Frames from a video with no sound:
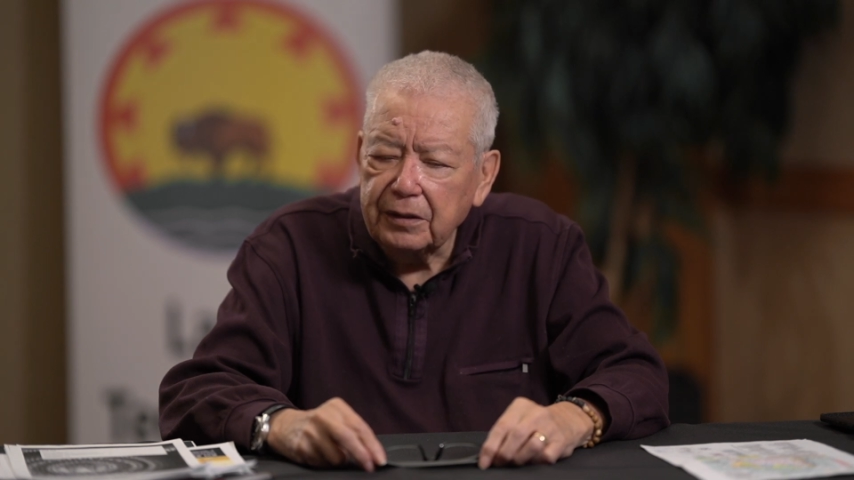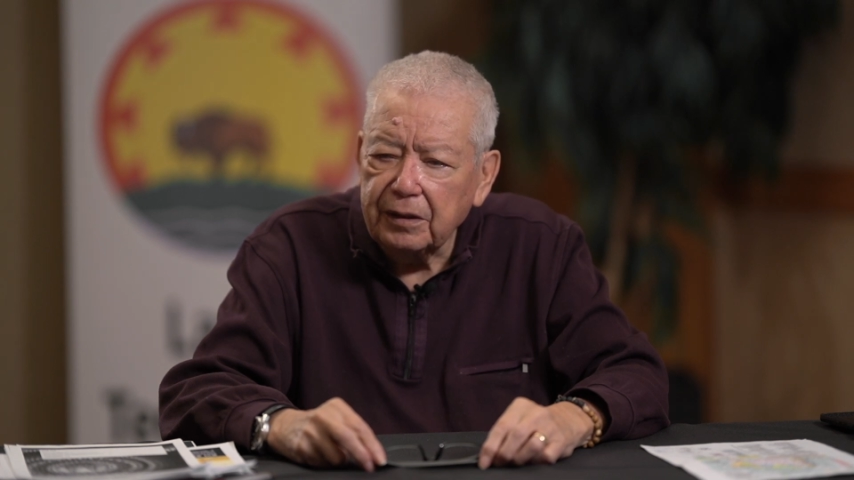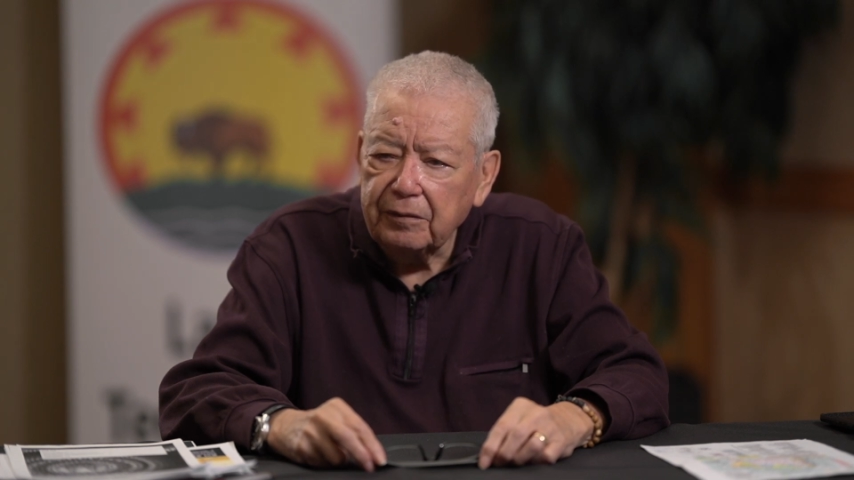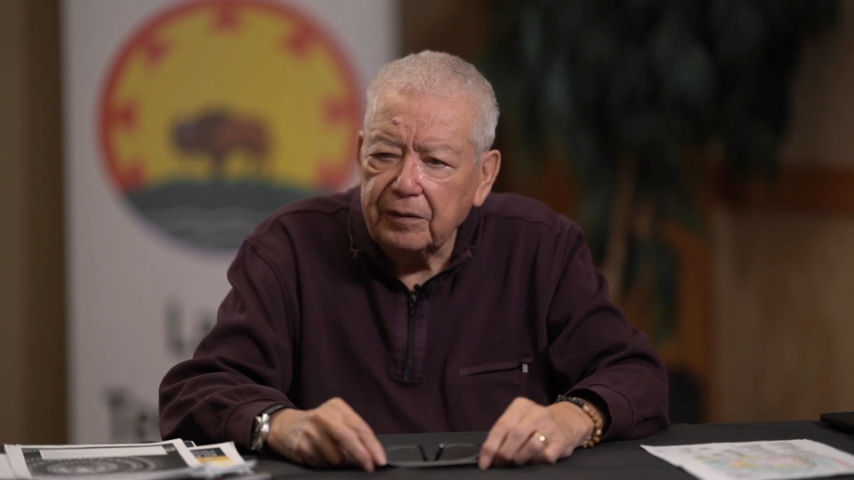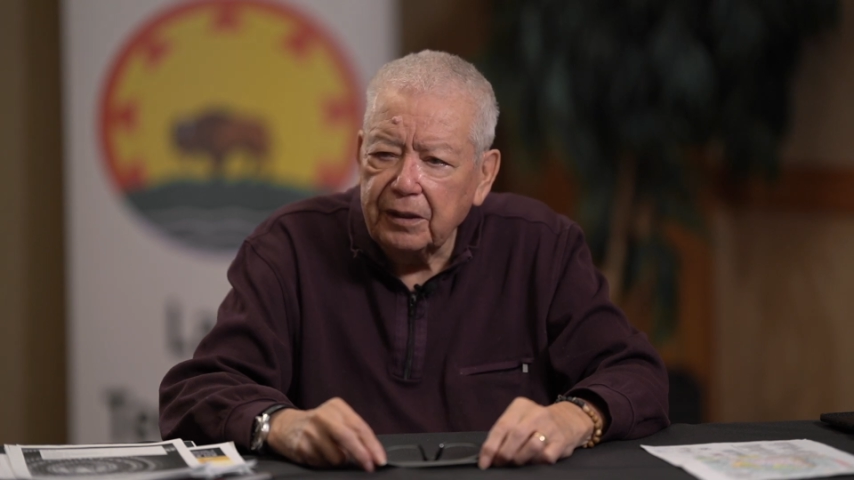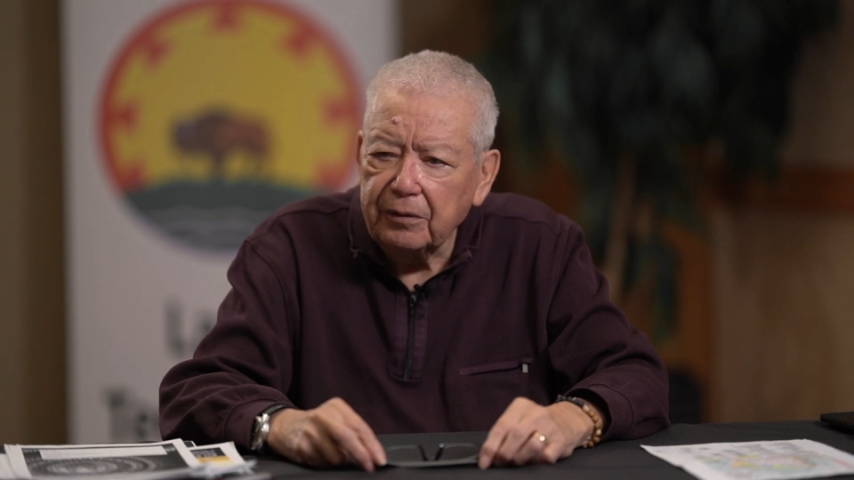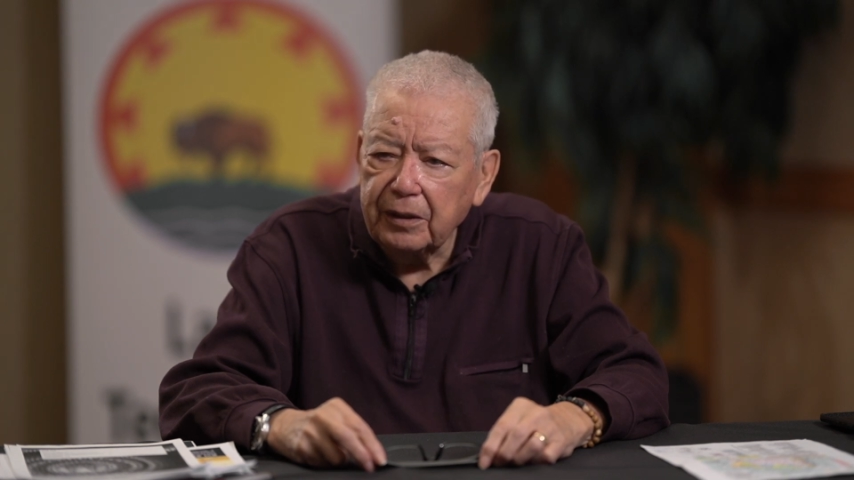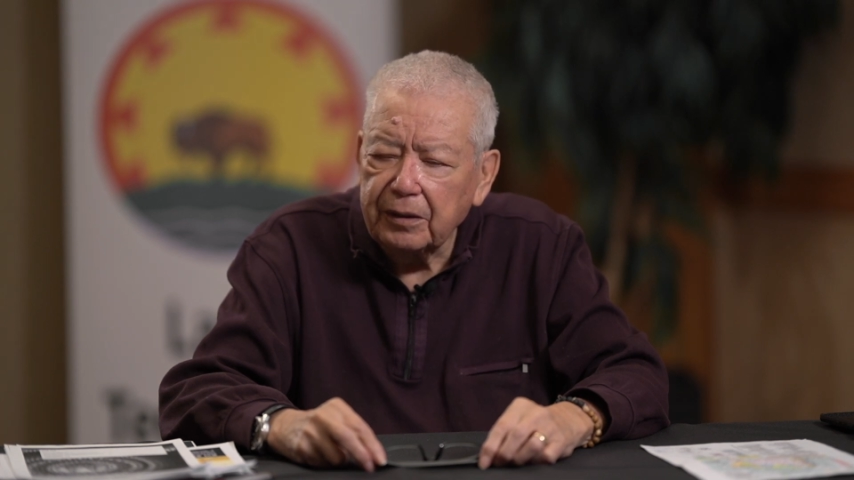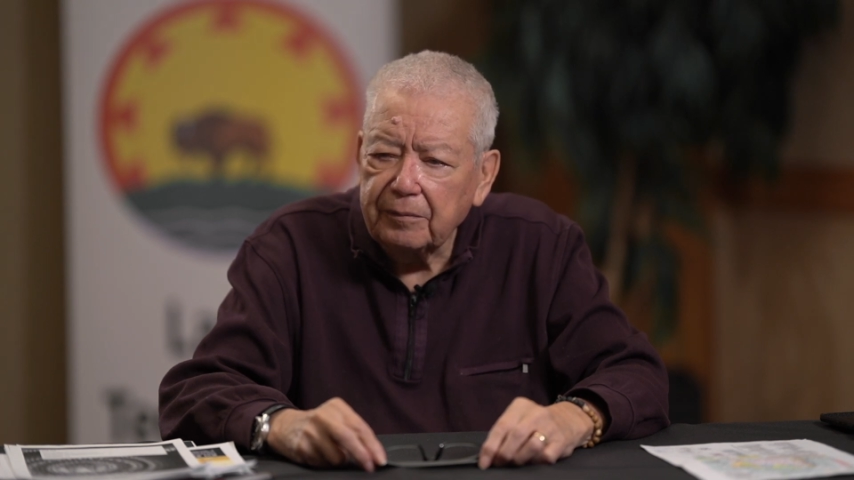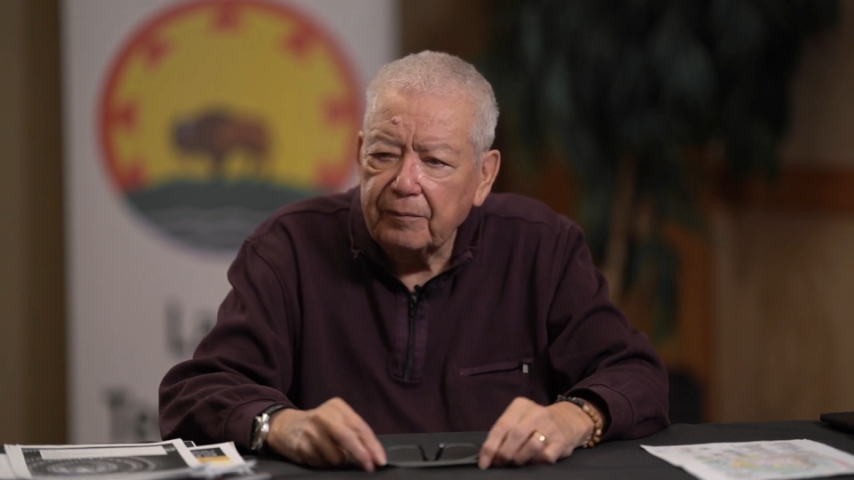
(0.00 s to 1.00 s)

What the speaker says: and videoing